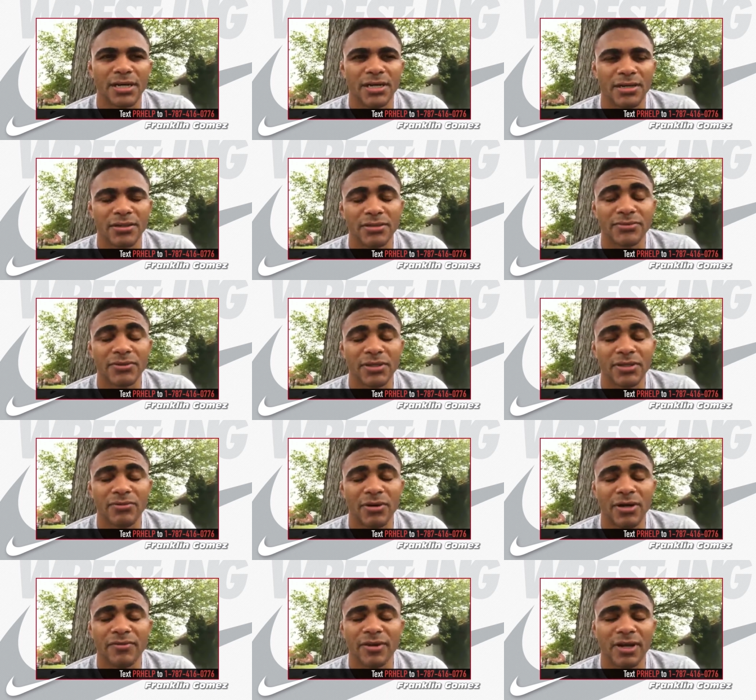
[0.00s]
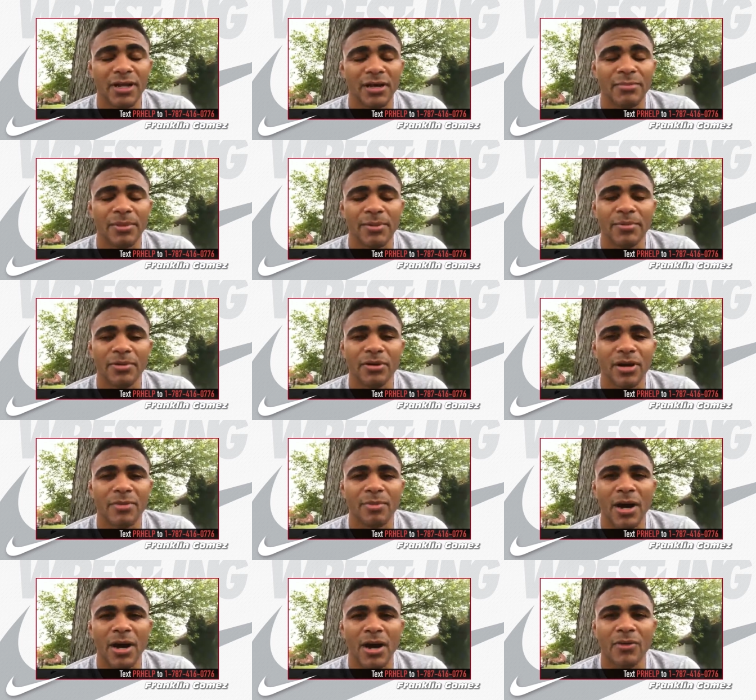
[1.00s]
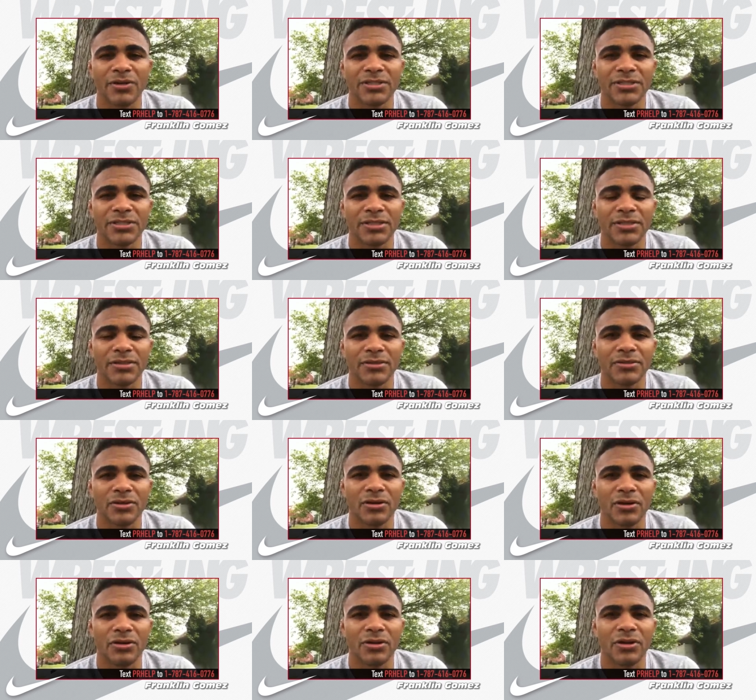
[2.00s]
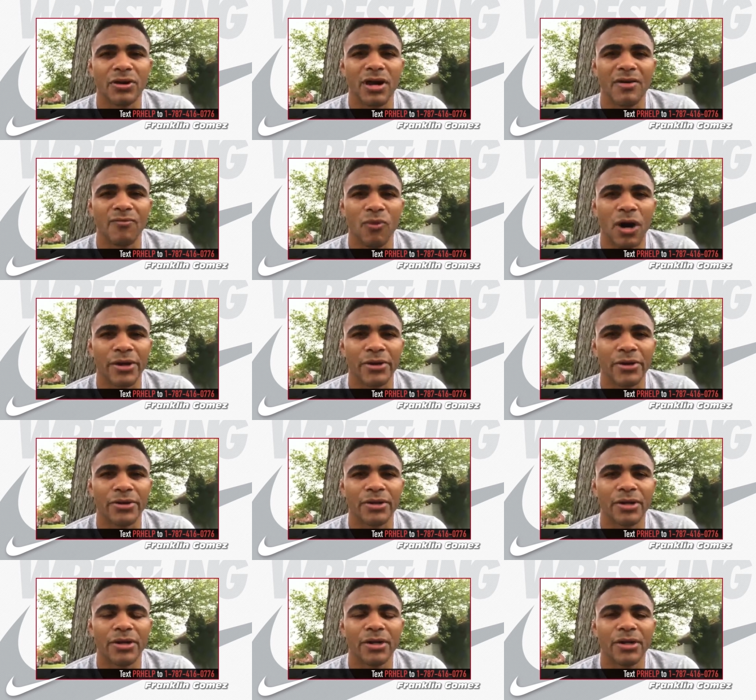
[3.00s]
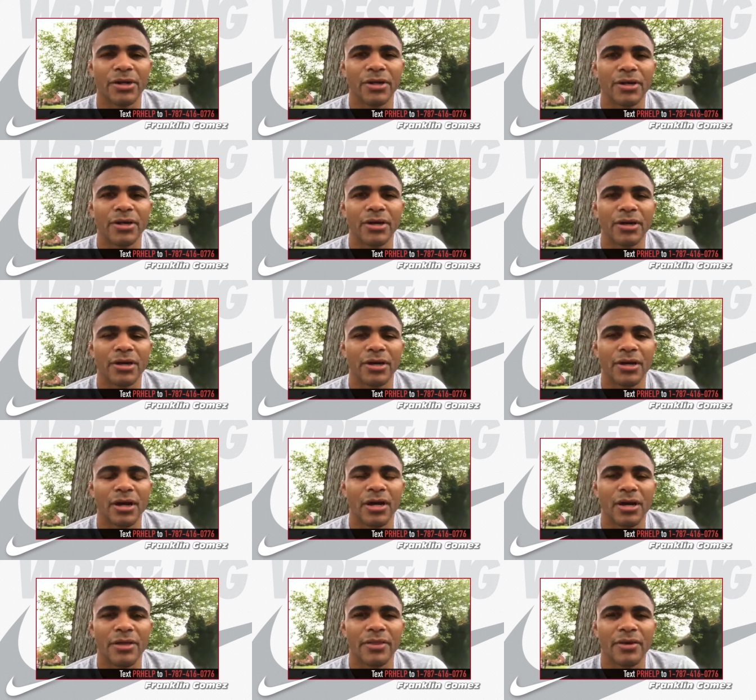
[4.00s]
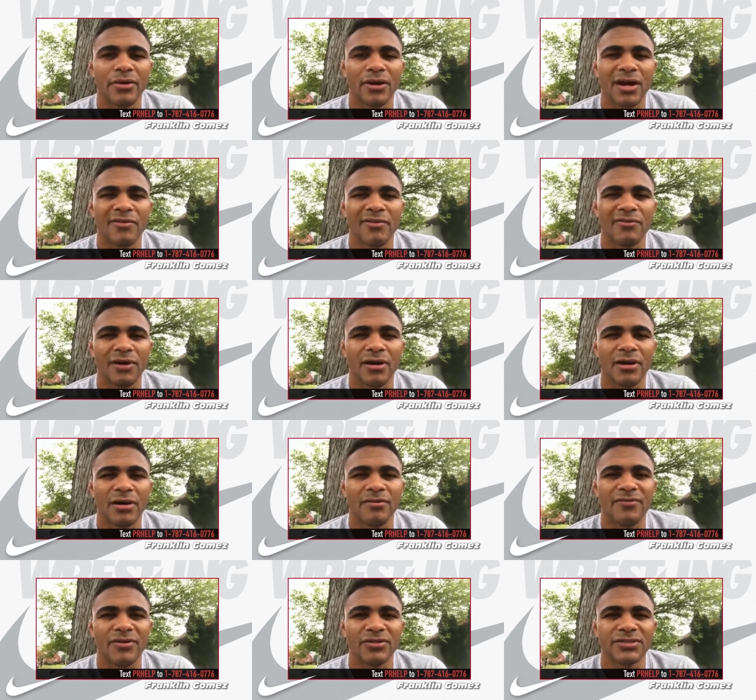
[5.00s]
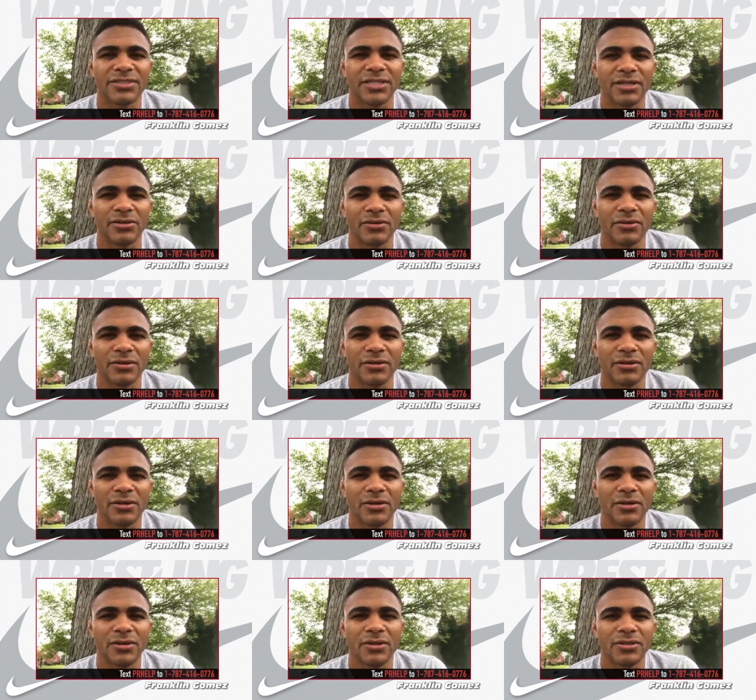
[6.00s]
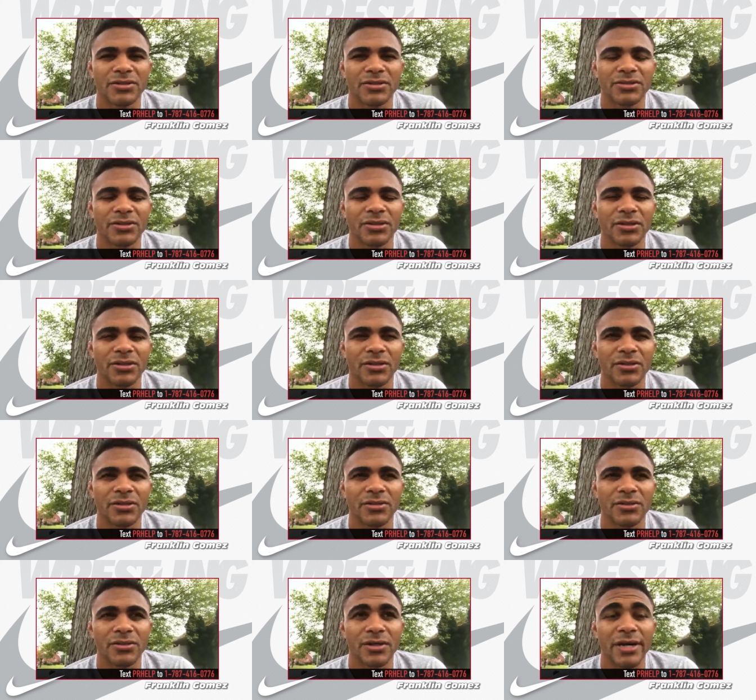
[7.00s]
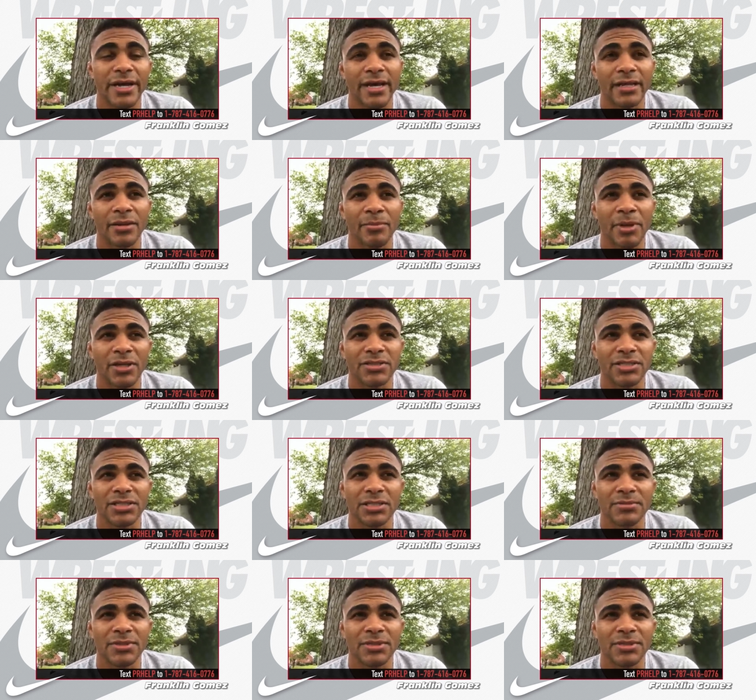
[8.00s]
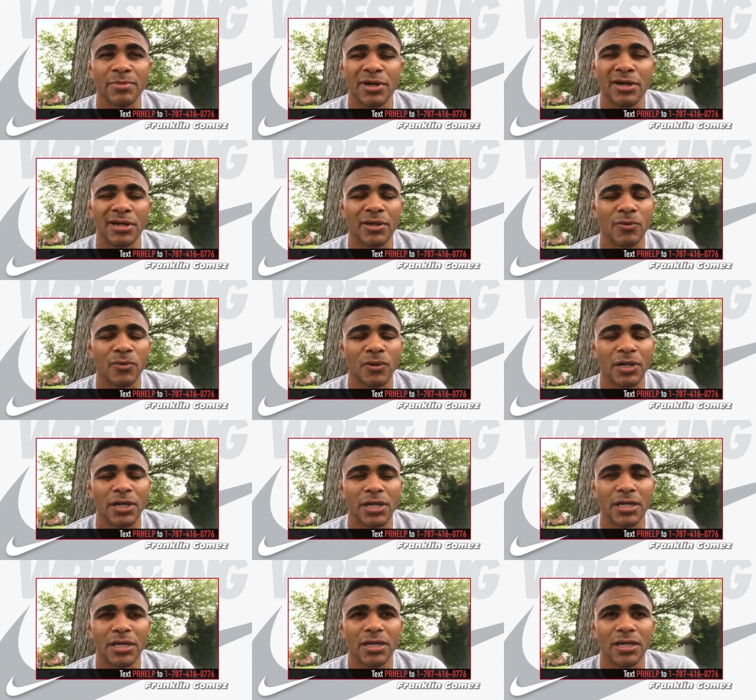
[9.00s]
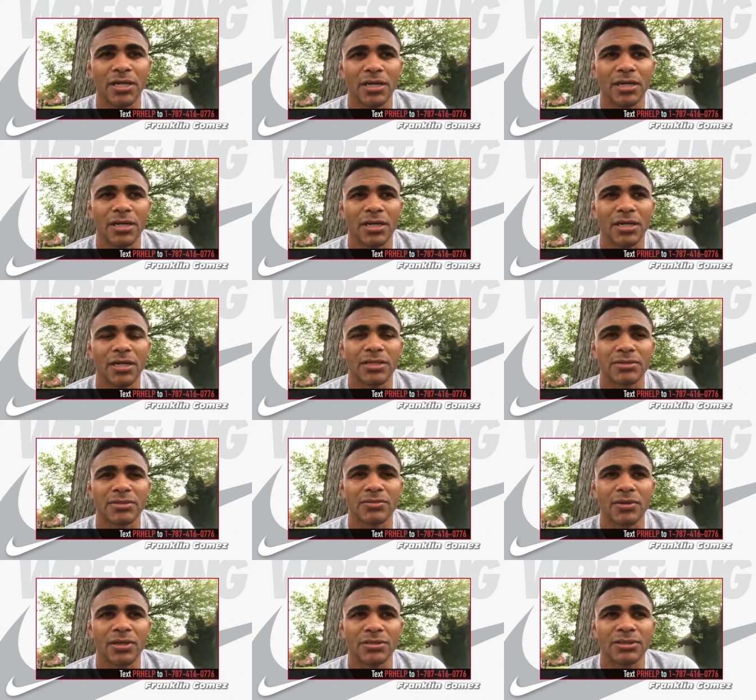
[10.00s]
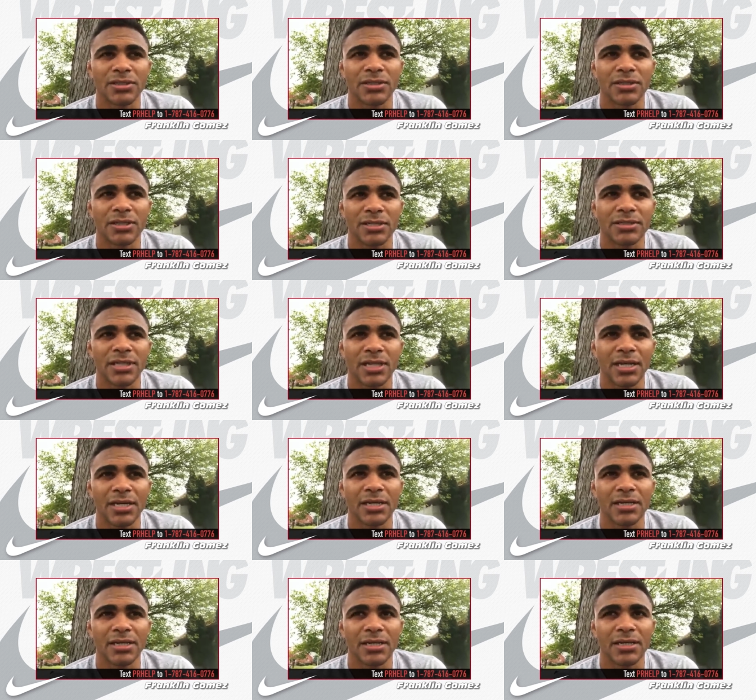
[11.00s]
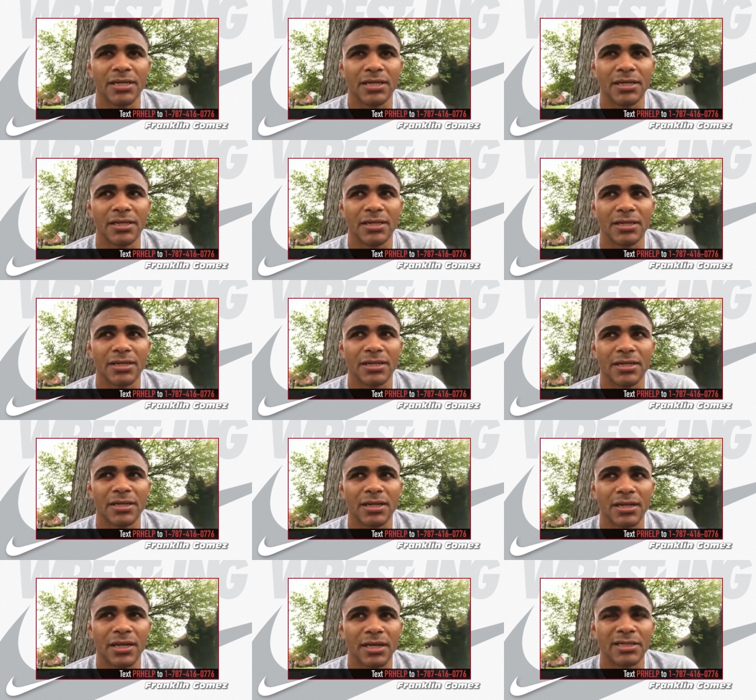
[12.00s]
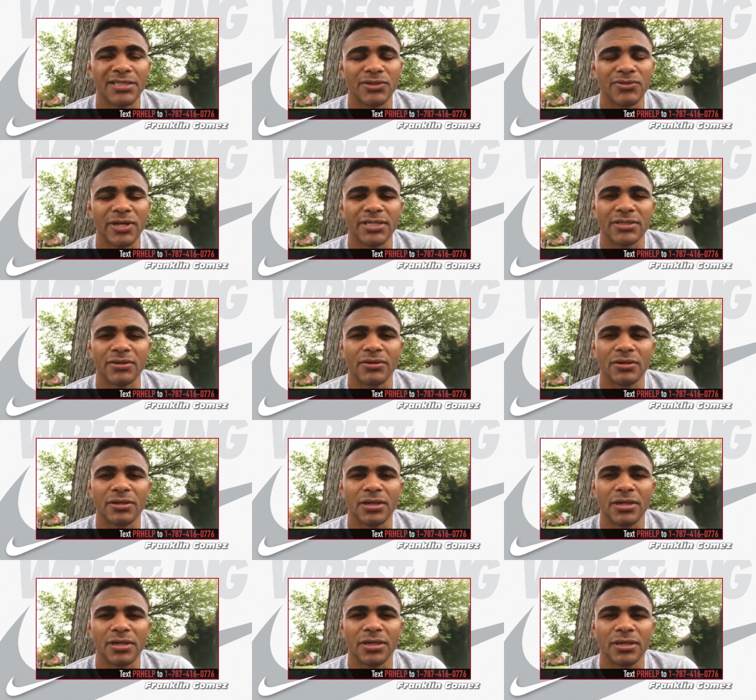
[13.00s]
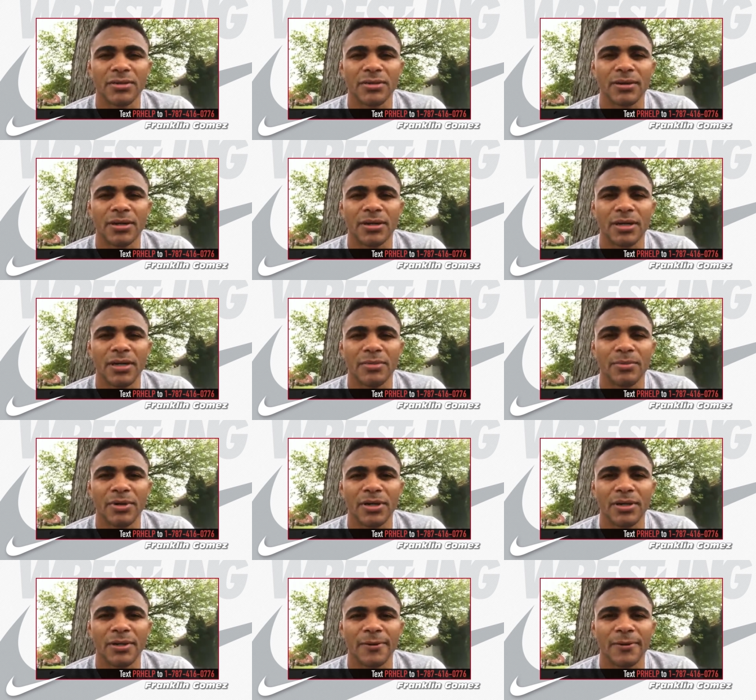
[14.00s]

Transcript: it was really rough. A lot of people don't have power still. No, they don't have water. Uh, they don't have a uh, phone signal. So and the mail system is barely working as well. So there's a lot of a lot of stress going on, um, but